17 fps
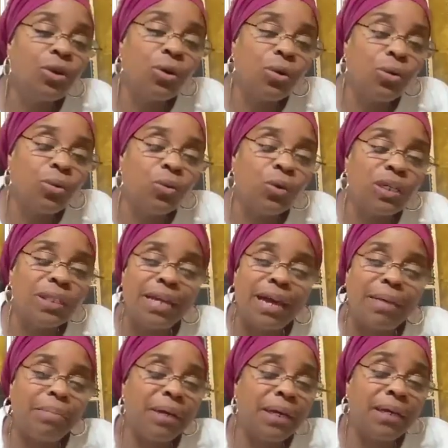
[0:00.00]
us know what
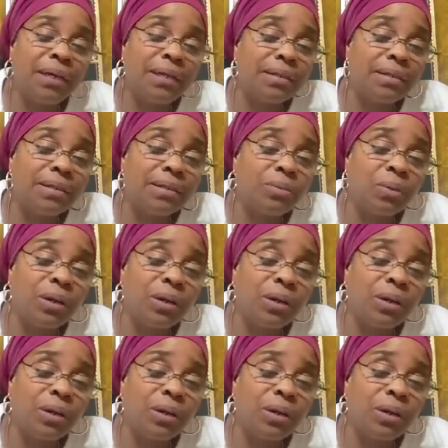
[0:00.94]
that means.